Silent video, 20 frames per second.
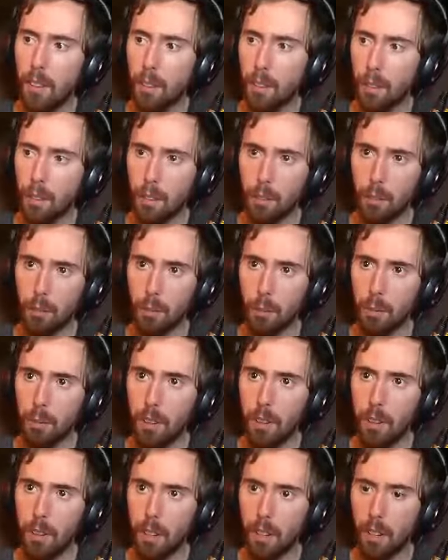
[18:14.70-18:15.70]
Oh, there's one
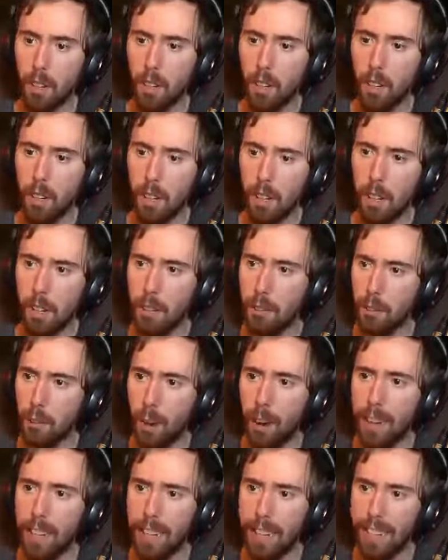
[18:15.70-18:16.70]
right there. He's
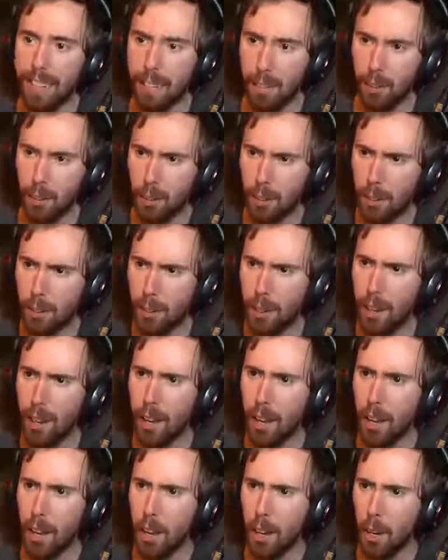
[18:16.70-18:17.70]
trying to heal her?
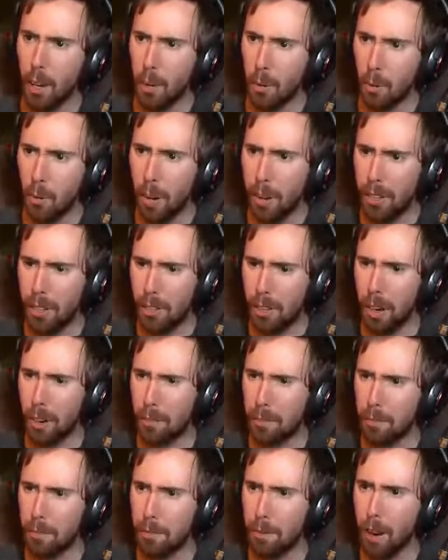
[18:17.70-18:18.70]
What the
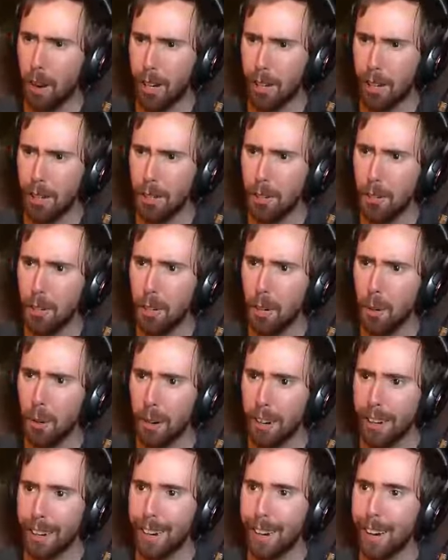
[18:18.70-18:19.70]
fuck are you
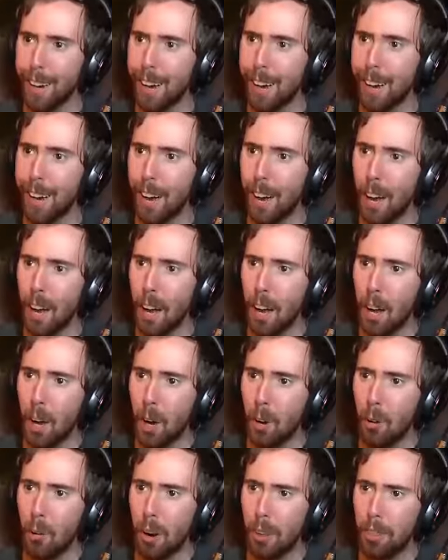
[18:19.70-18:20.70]
doing?
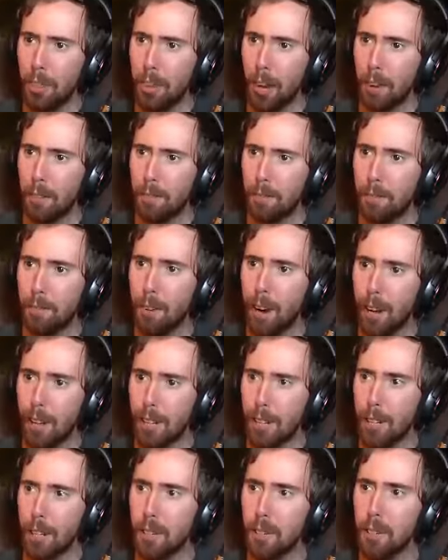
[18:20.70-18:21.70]
What the fuck
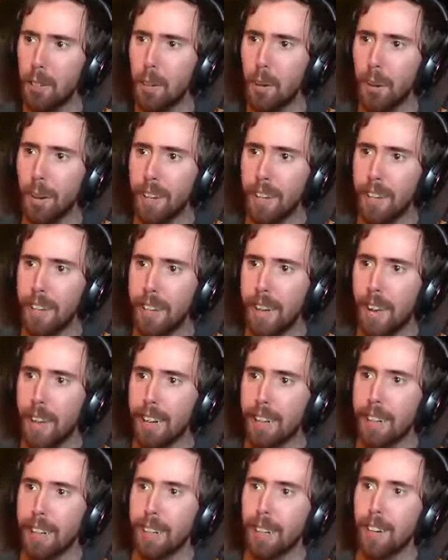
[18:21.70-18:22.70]
are you doing? Get out
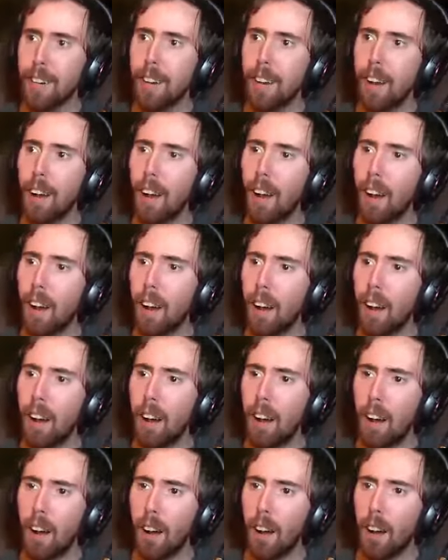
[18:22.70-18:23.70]
of here.
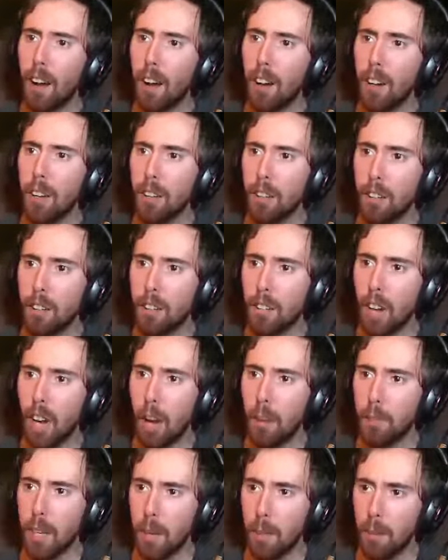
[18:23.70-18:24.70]
Good
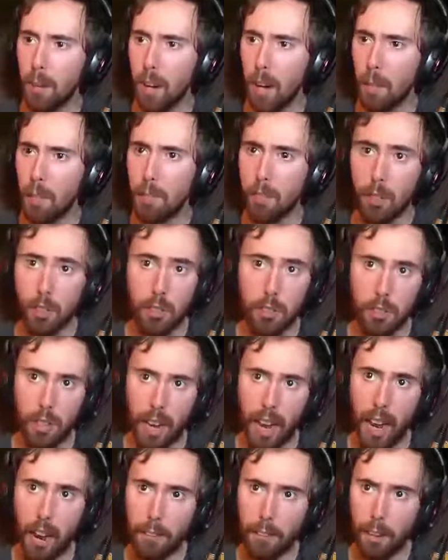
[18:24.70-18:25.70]
job. Keep it up. She's at
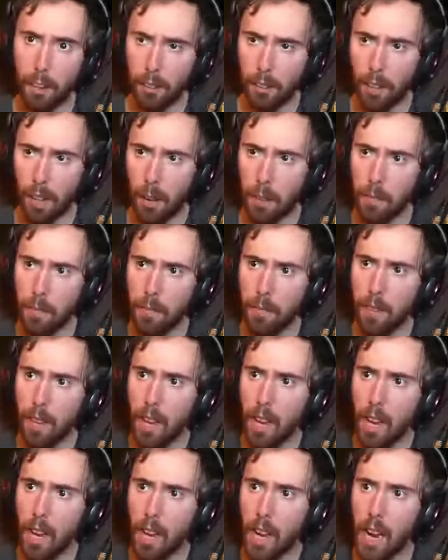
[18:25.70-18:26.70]
half health now.
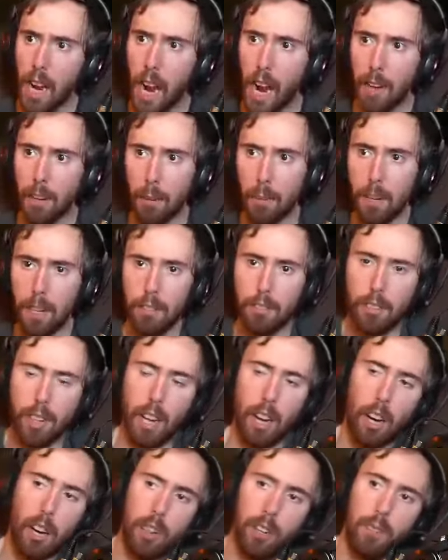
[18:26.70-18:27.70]
Everybody stay
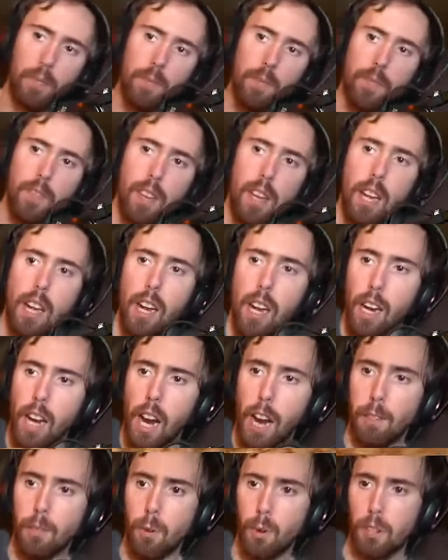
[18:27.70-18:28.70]
on her.
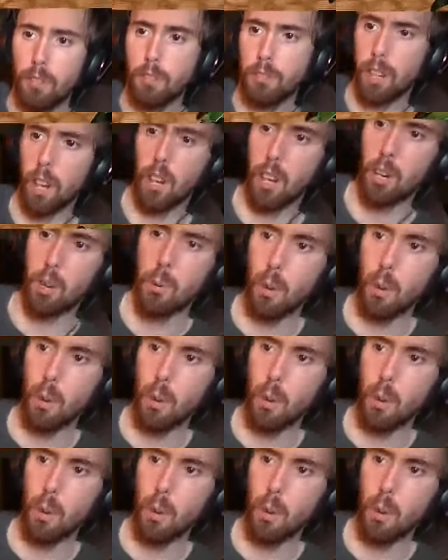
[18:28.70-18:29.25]
Everyone stay on her.